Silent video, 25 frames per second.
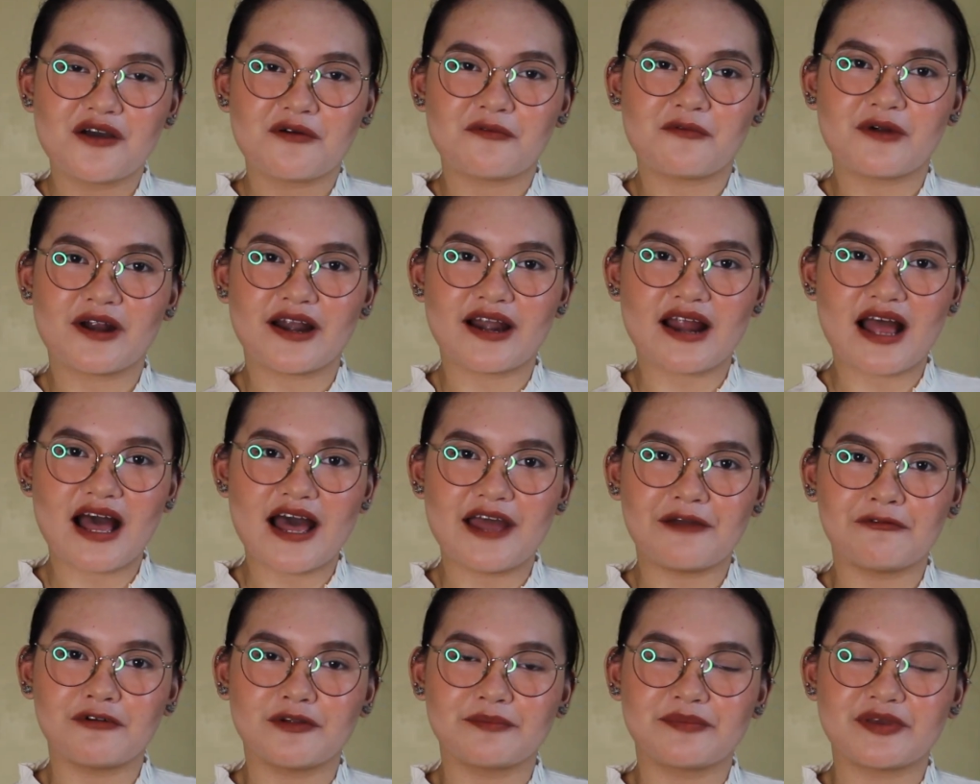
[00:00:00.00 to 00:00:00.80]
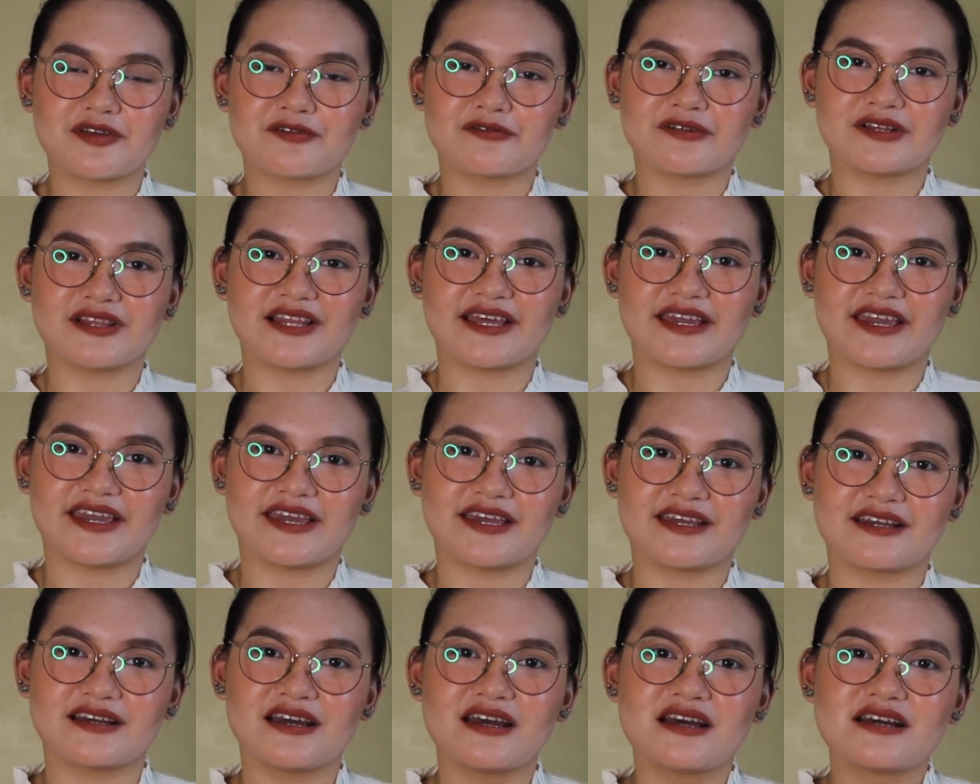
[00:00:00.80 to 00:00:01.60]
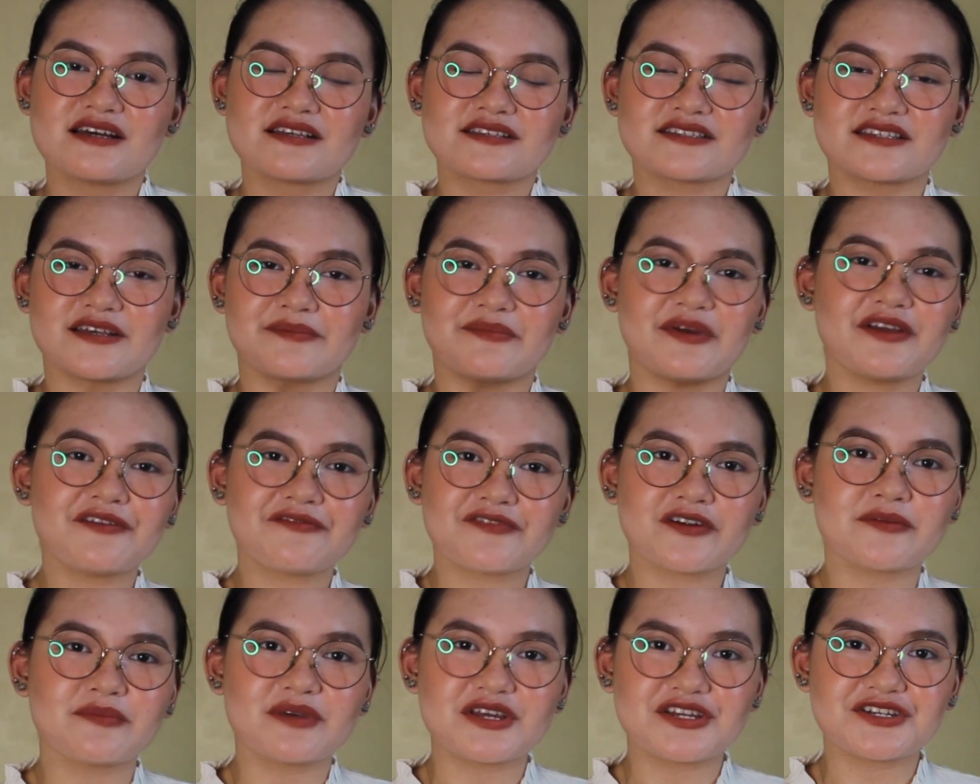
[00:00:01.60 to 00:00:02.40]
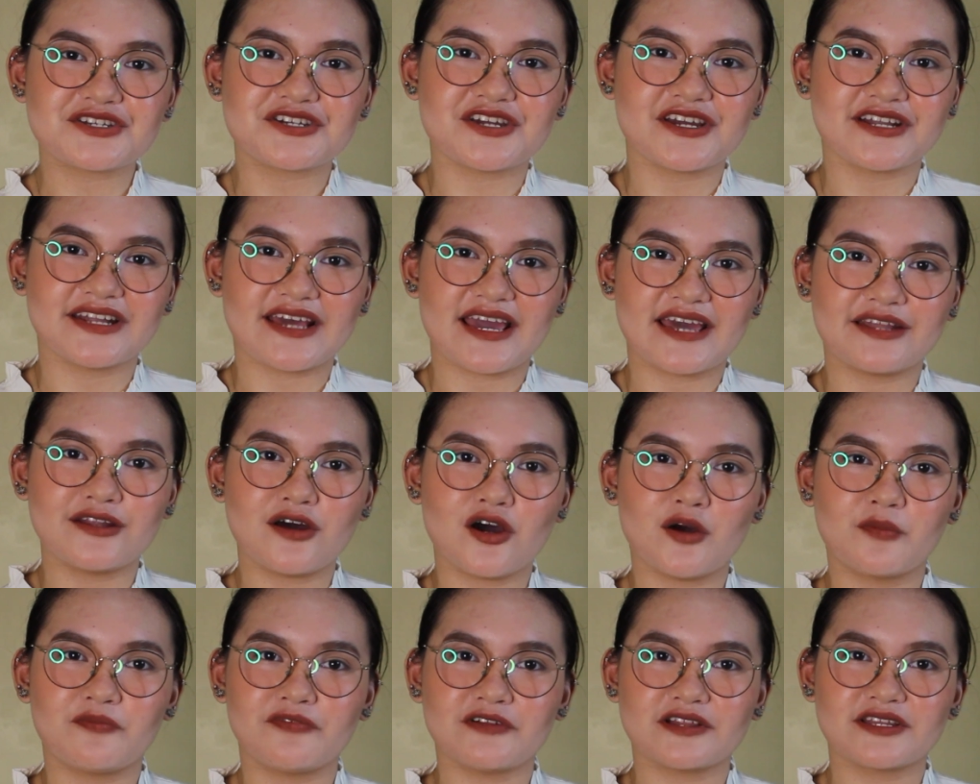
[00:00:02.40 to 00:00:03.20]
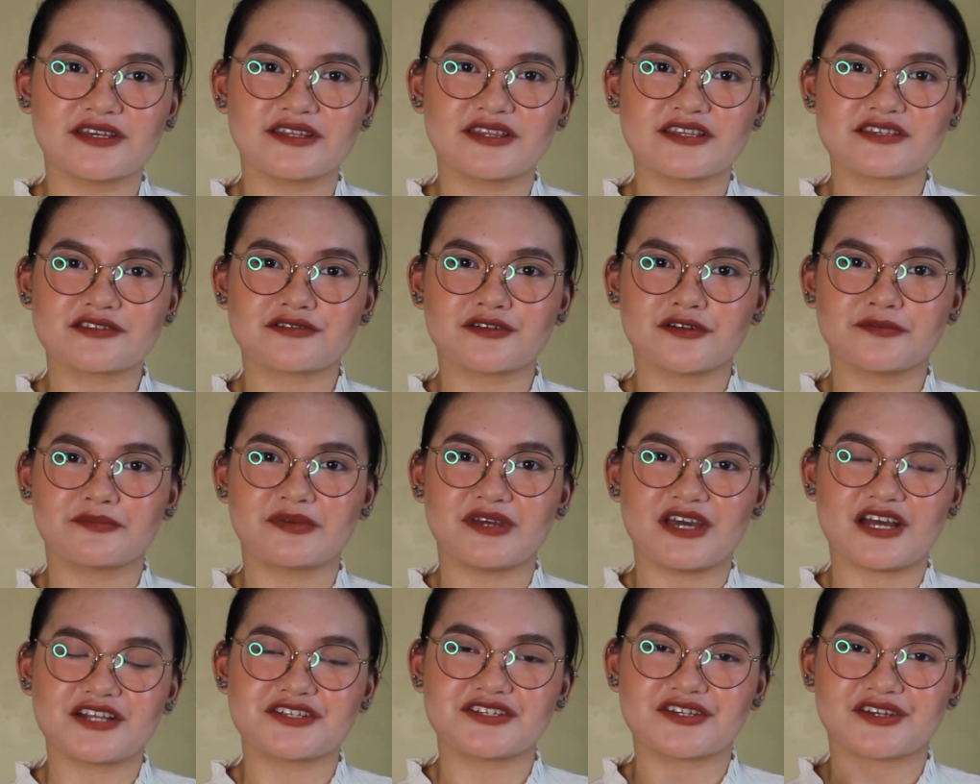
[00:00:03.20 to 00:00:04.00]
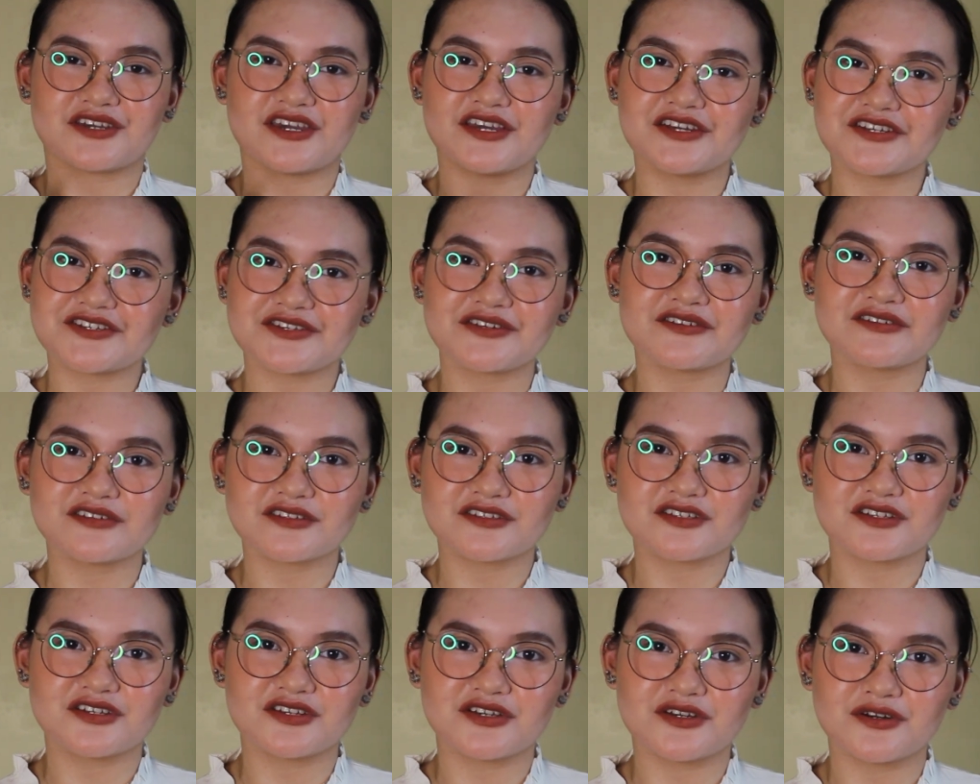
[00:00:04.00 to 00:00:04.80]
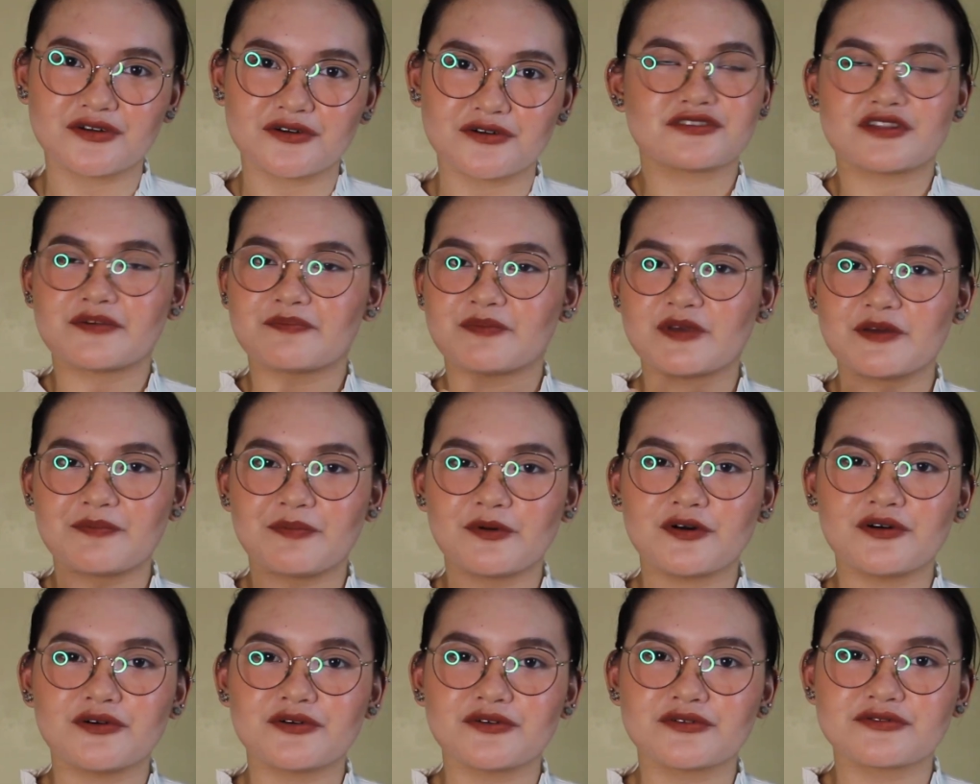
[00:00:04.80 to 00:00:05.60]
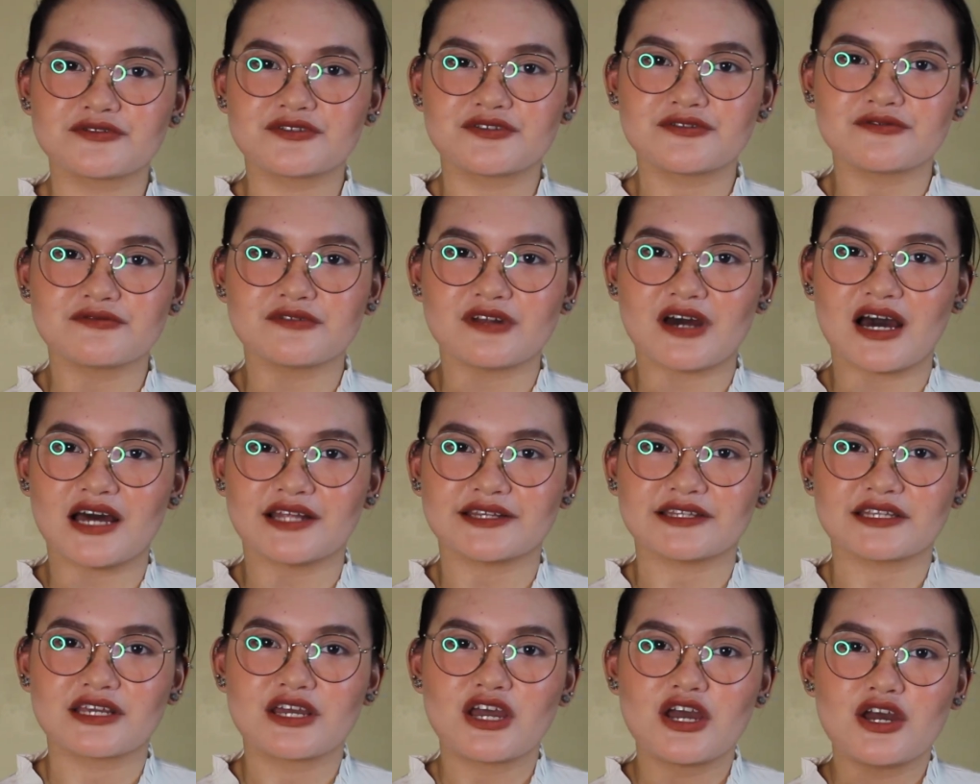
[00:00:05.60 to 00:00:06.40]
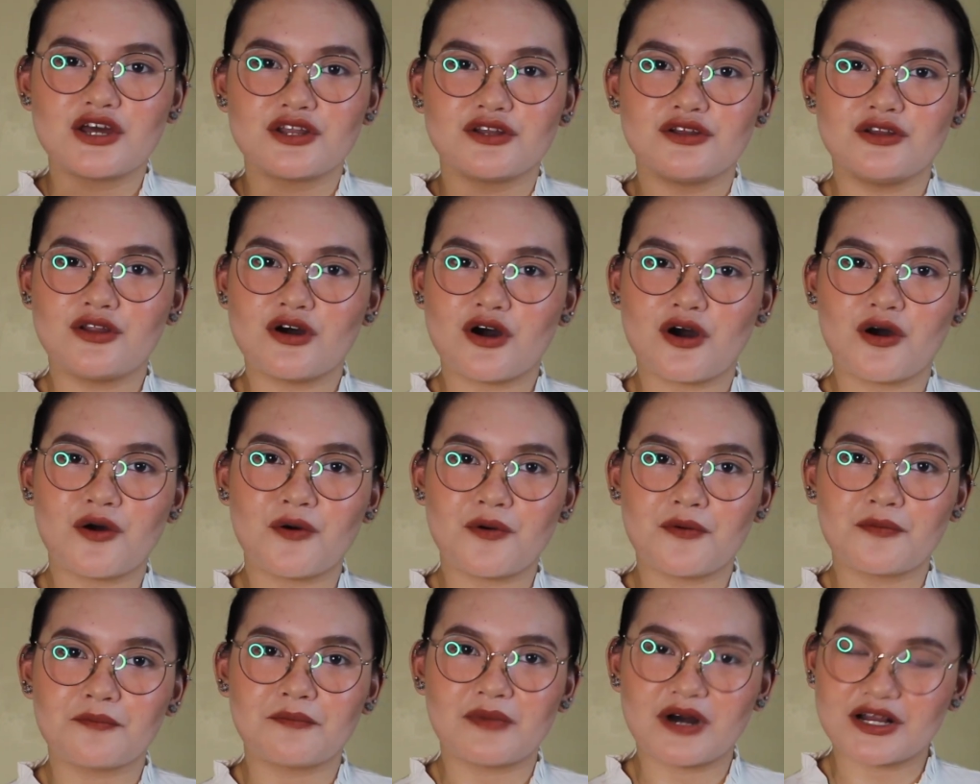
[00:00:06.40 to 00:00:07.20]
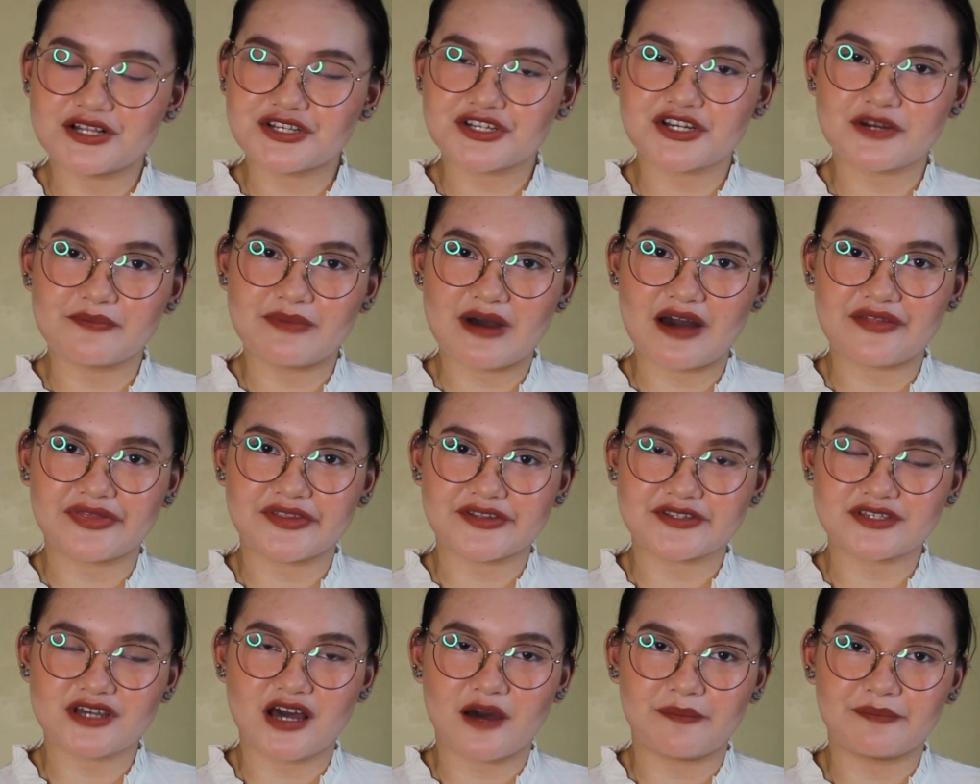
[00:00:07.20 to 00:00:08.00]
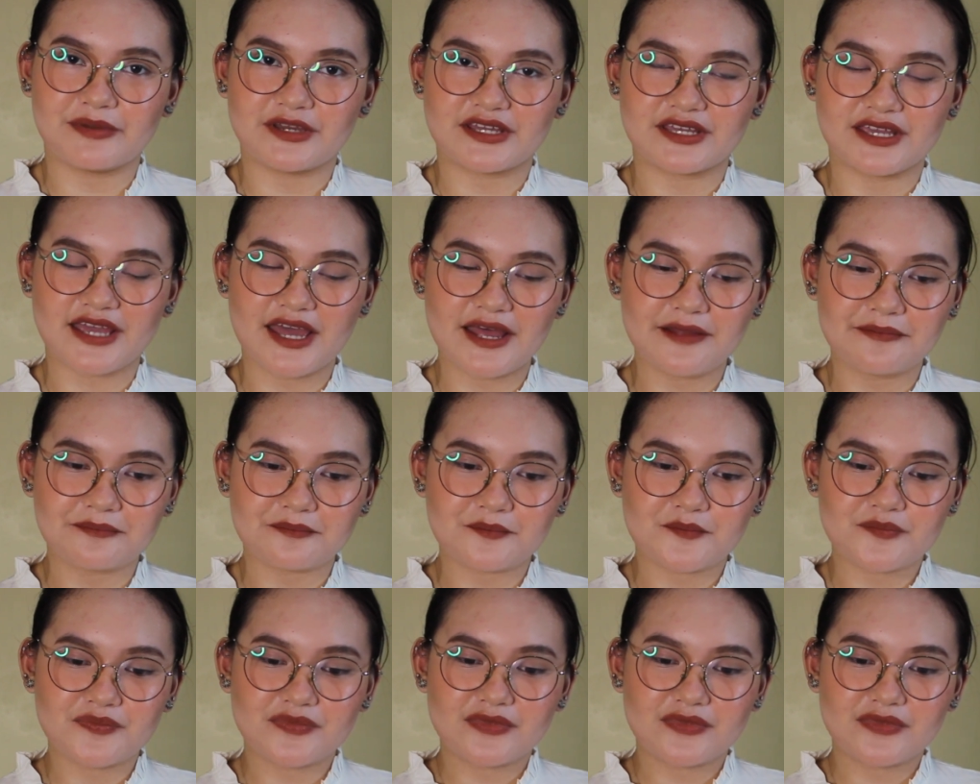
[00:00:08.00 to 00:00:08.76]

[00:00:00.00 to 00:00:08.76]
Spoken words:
where I will be relaying some information and hopefully this will be educational to you, to the people who do not know much about the topic yet